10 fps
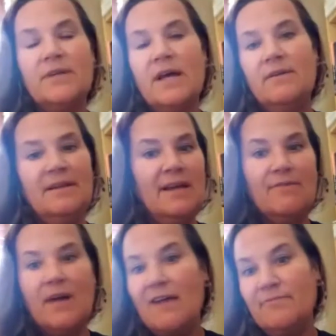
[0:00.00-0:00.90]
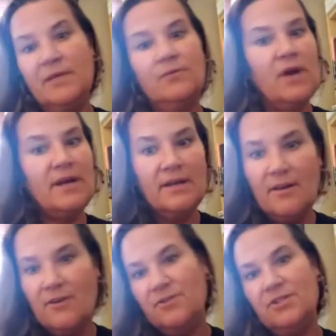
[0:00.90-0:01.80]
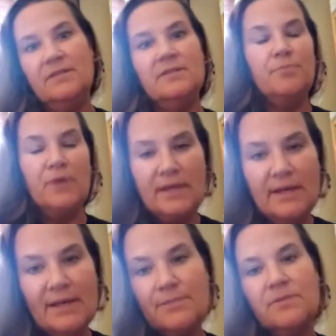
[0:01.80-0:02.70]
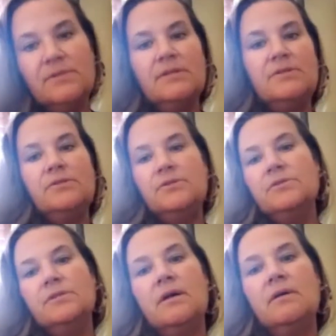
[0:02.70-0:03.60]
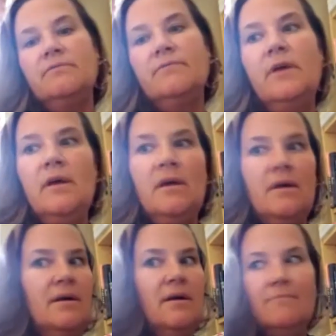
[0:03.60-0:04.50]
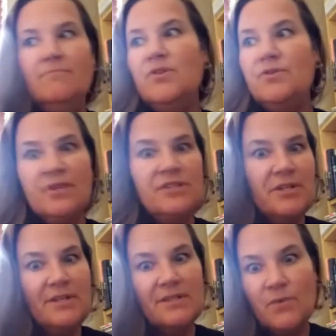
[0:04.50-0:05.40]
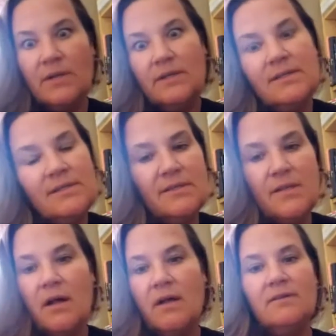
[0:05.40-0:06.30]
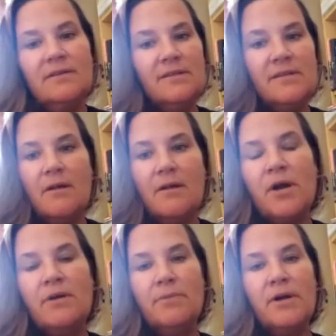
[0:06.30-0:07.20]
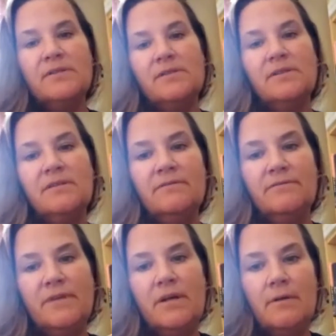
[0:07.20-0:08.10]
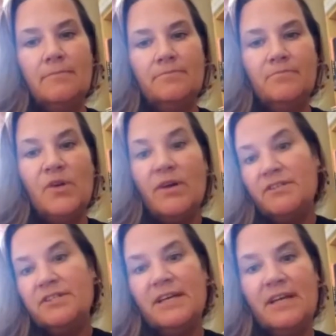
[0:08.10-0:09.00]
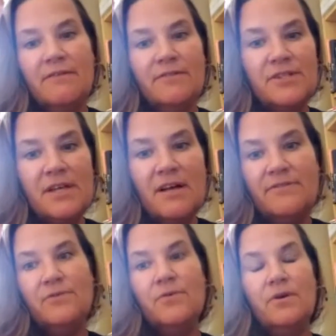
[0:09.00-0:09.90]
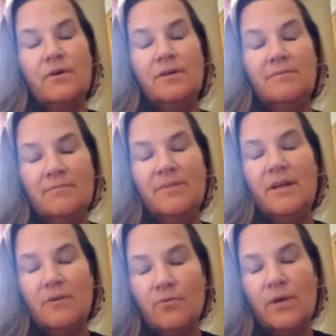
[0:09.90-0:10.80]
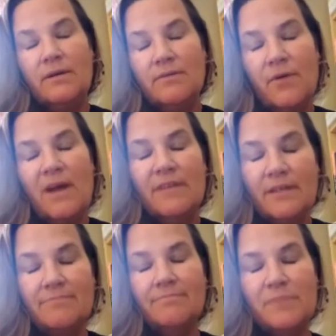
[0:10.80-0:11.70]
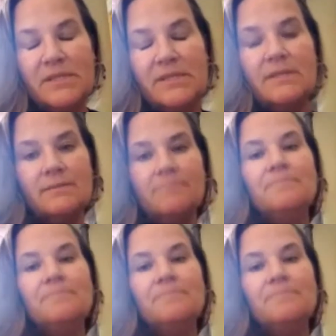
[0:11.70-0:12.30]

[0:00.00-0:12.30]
than they ever have been. Writing coaches, branding experts such as yourself, nutritionists, wellness. It's all part and parcel of you have to take care of yourself to run a thriving business.